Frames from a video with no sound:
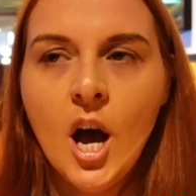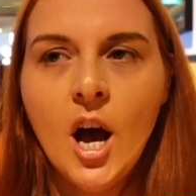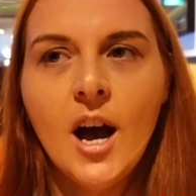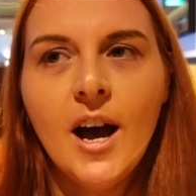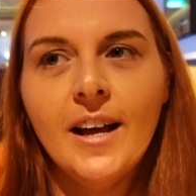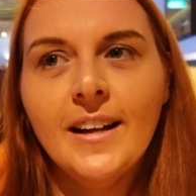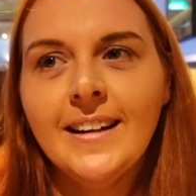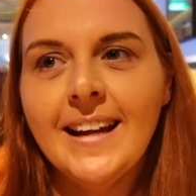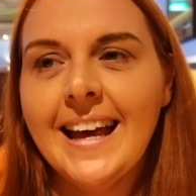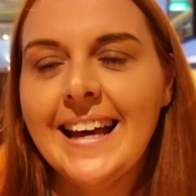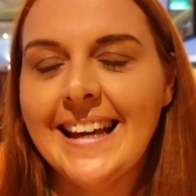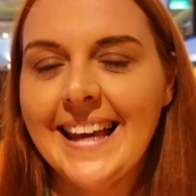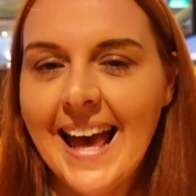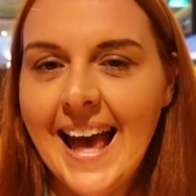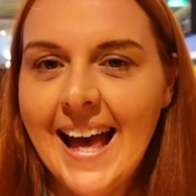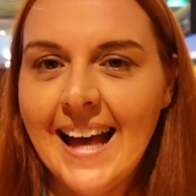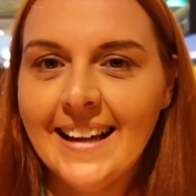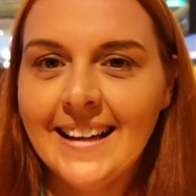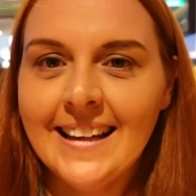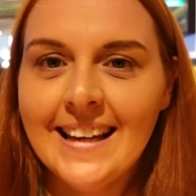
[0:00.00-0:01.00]
and
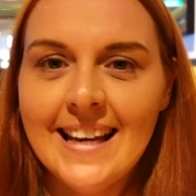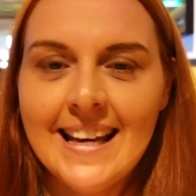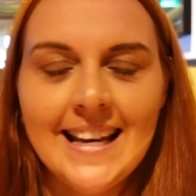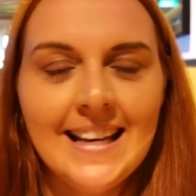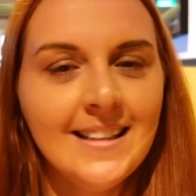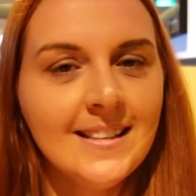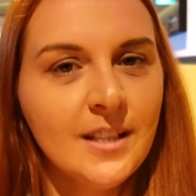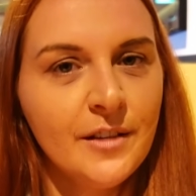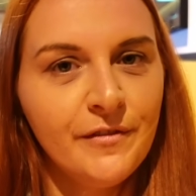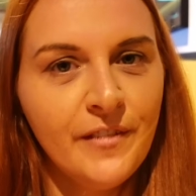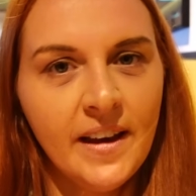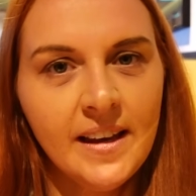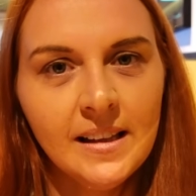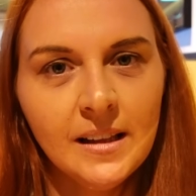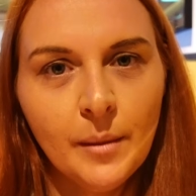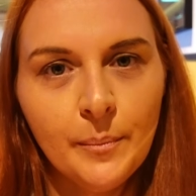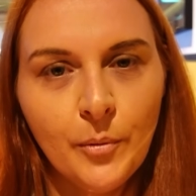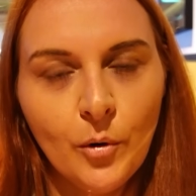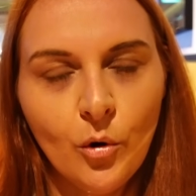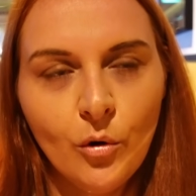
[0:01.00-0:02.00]
again, it's
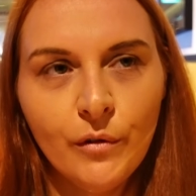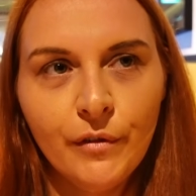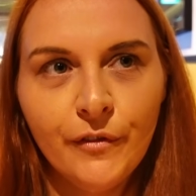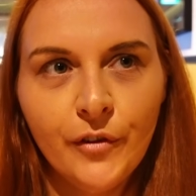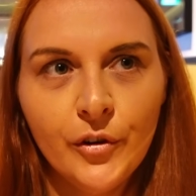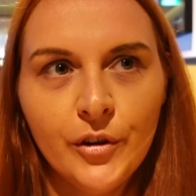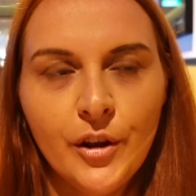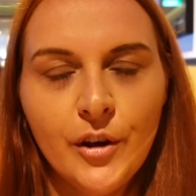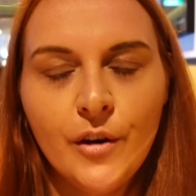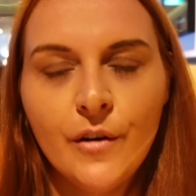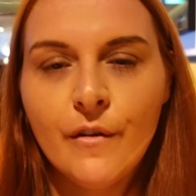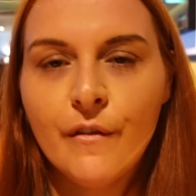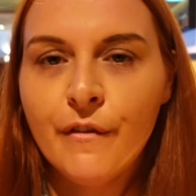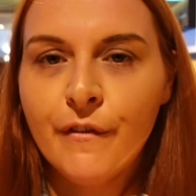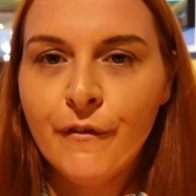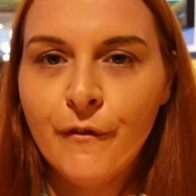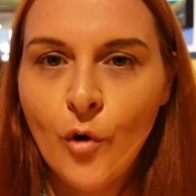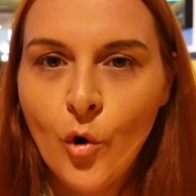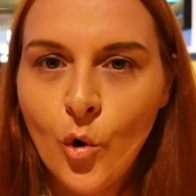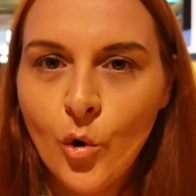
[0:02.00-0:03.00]
available for the
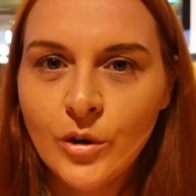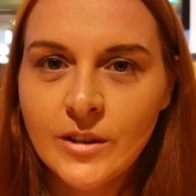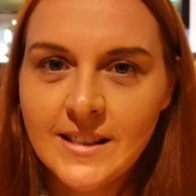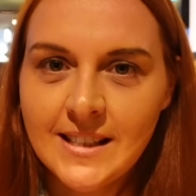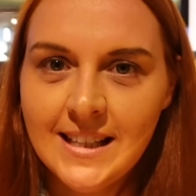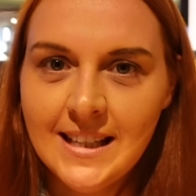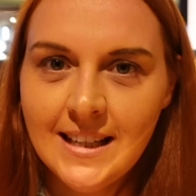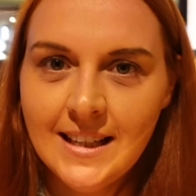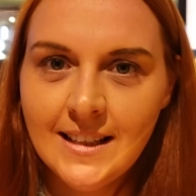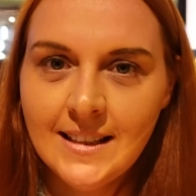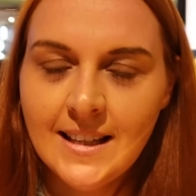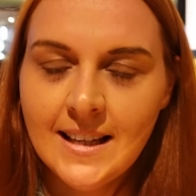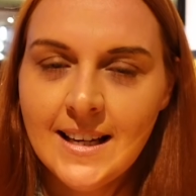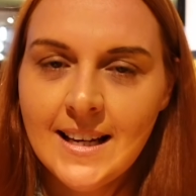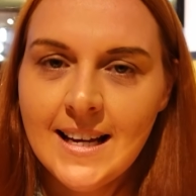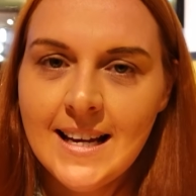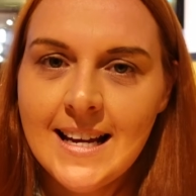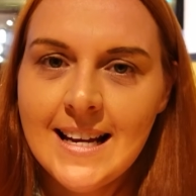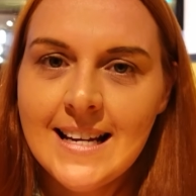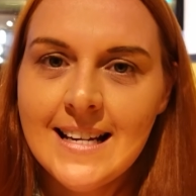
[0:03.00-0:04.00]
14
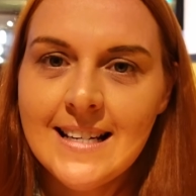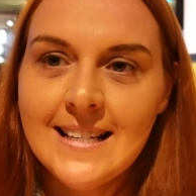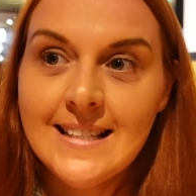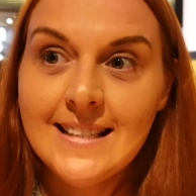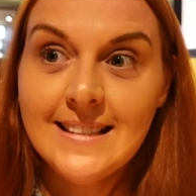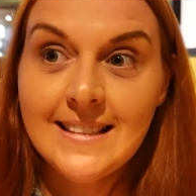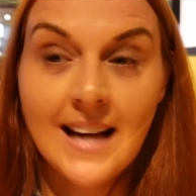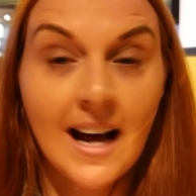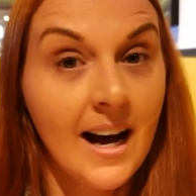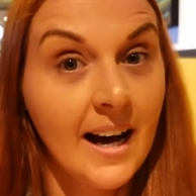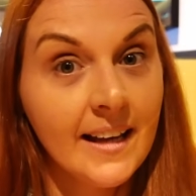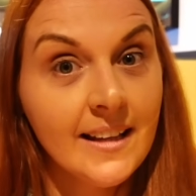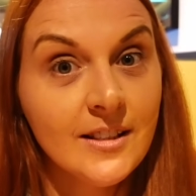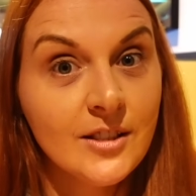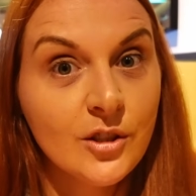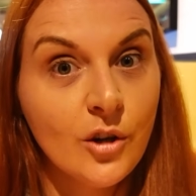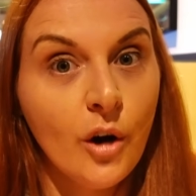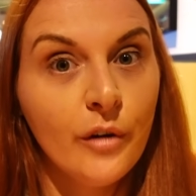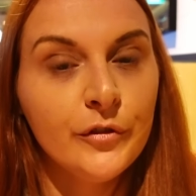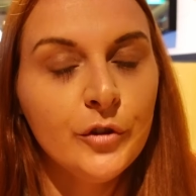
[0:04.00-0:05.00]

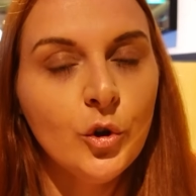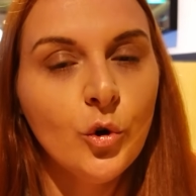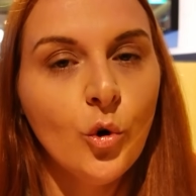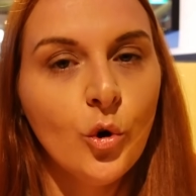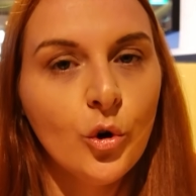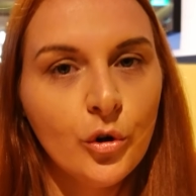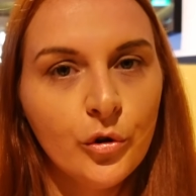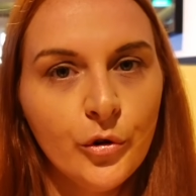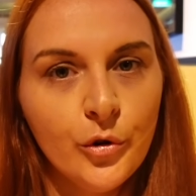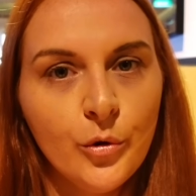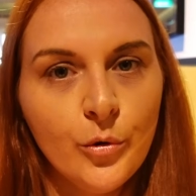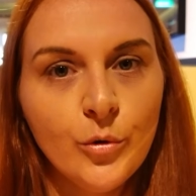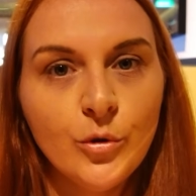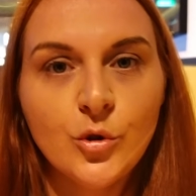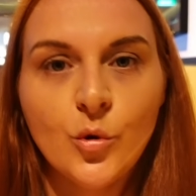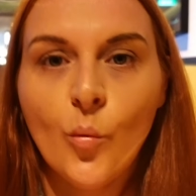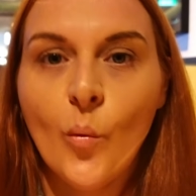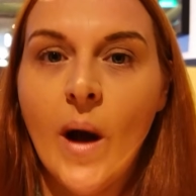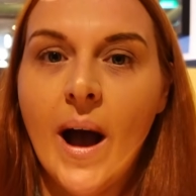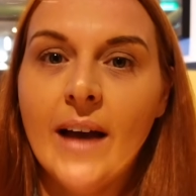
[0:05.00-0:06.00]
nights of your cruise
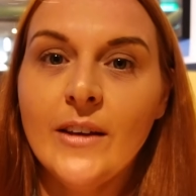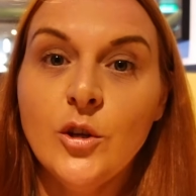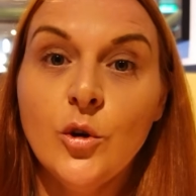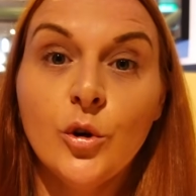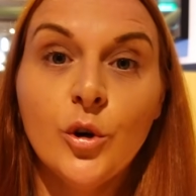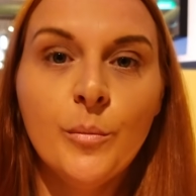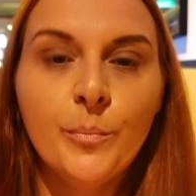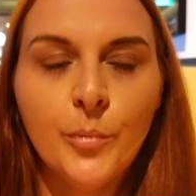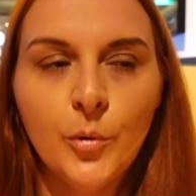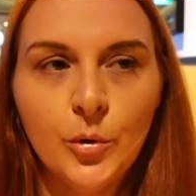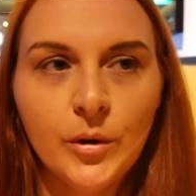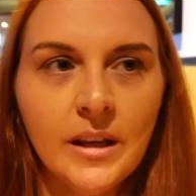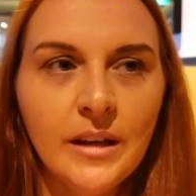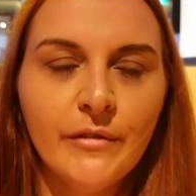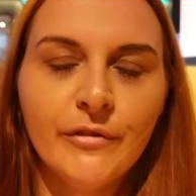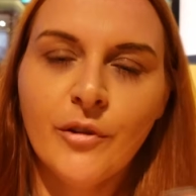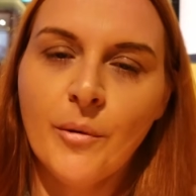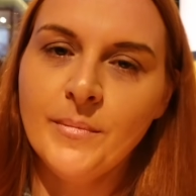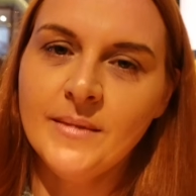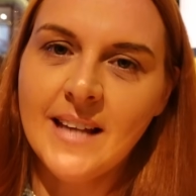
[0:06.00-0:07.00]
where you can book it
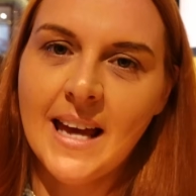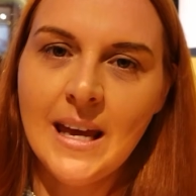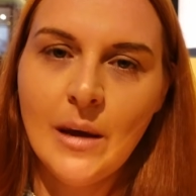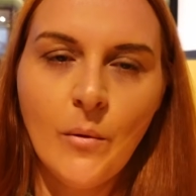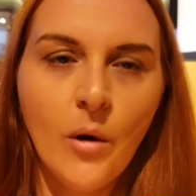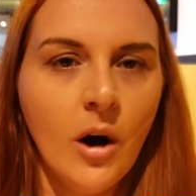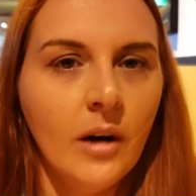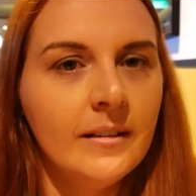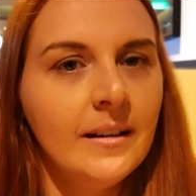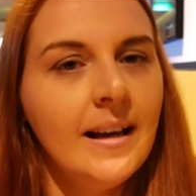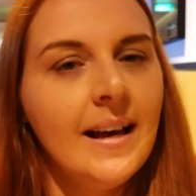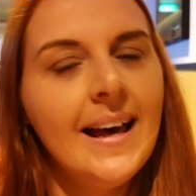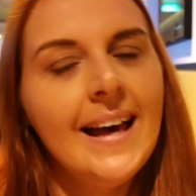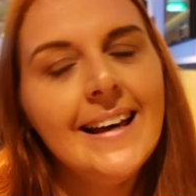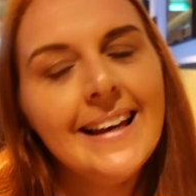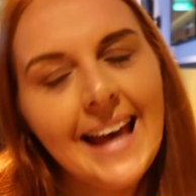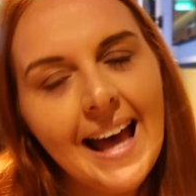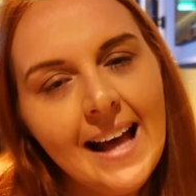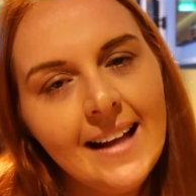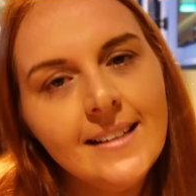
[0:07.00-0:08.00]
from day one,
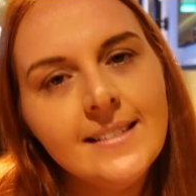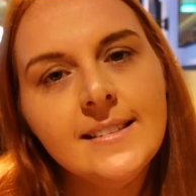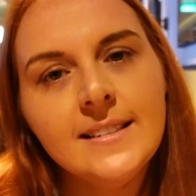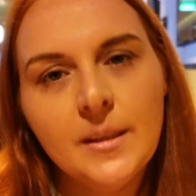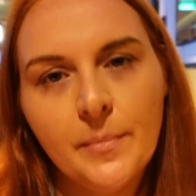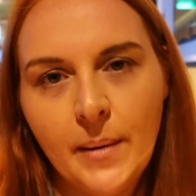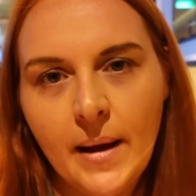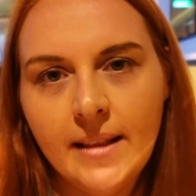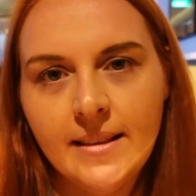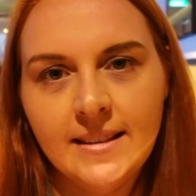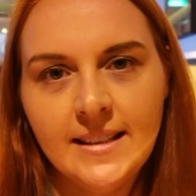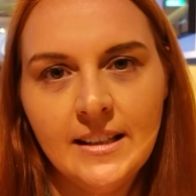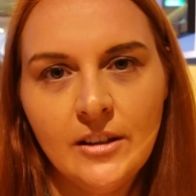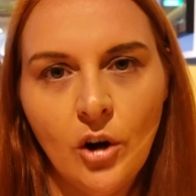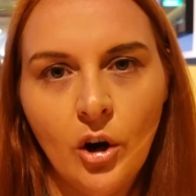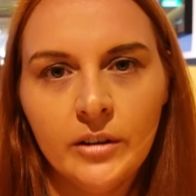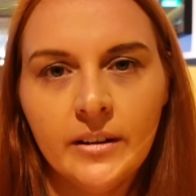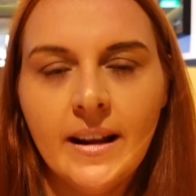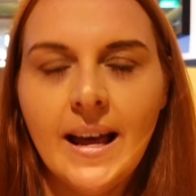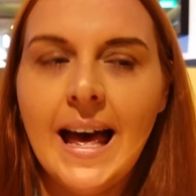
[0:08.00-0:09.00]
again depending
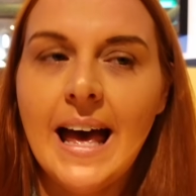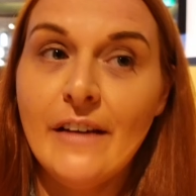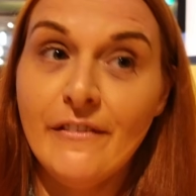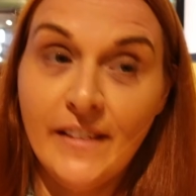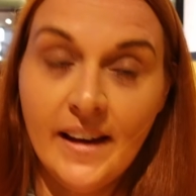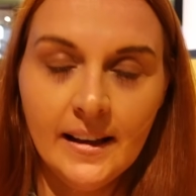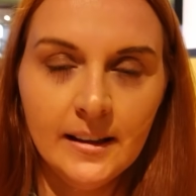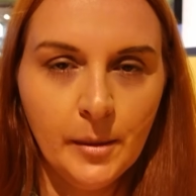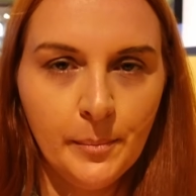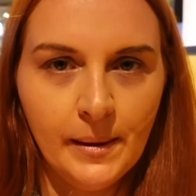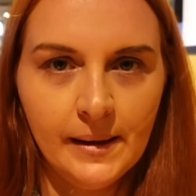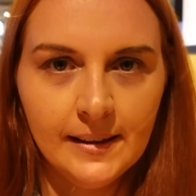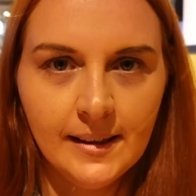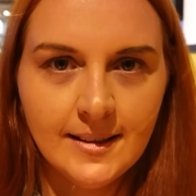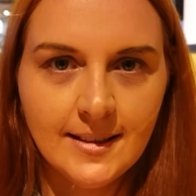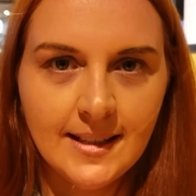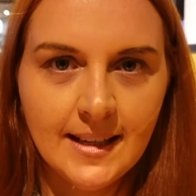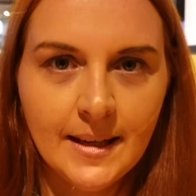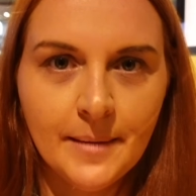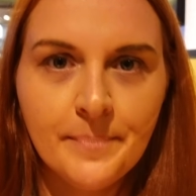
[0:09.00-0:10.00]
on
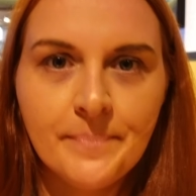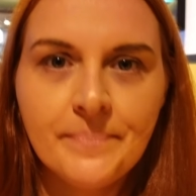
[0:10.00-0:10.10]
availability.